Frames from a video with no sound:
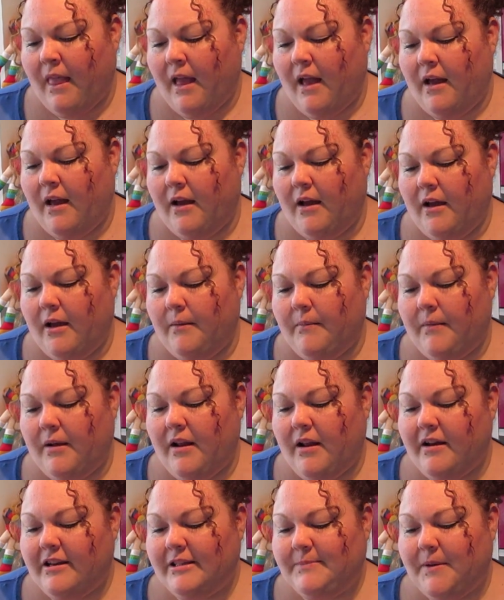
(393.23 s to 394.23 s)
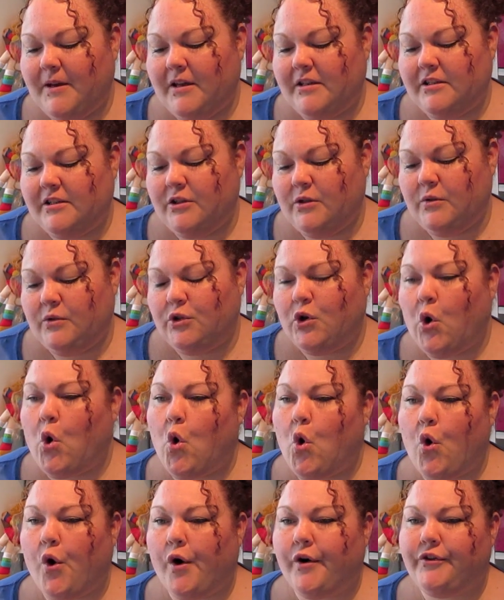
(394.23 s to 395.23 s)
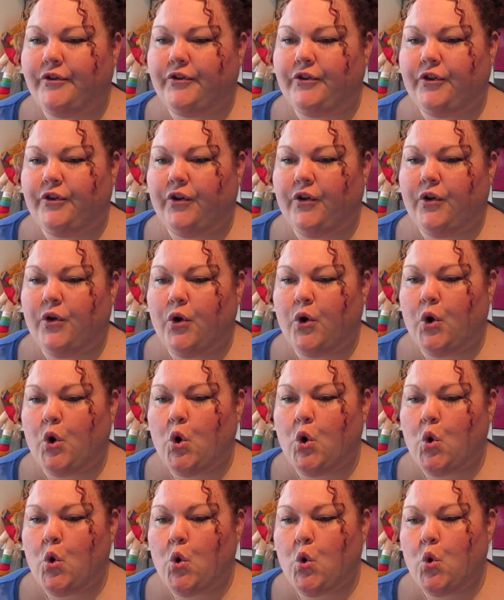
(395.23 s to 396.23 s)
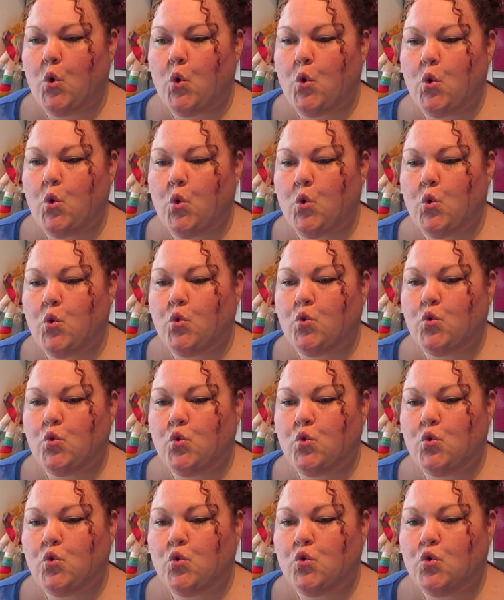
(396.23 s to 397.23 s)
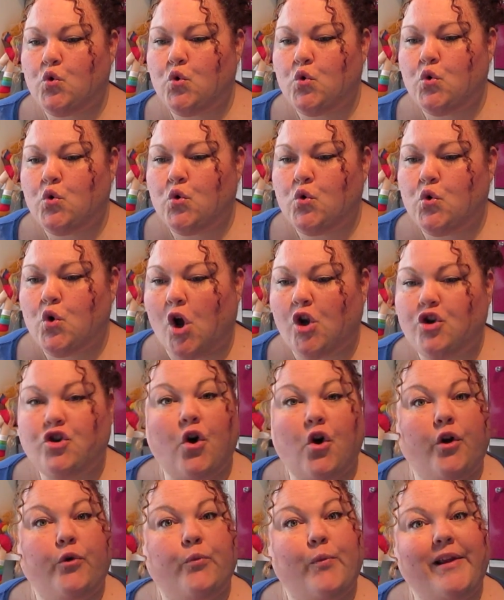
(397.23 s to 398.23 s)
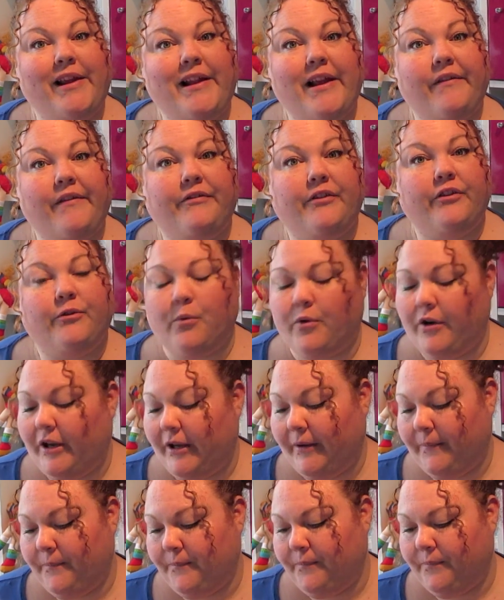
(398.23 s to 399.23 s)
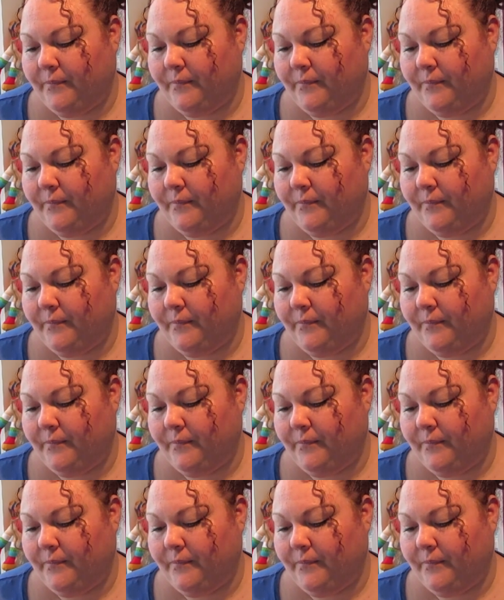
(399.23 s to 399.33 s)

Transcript: Last person you talked to, John, when he left this morning.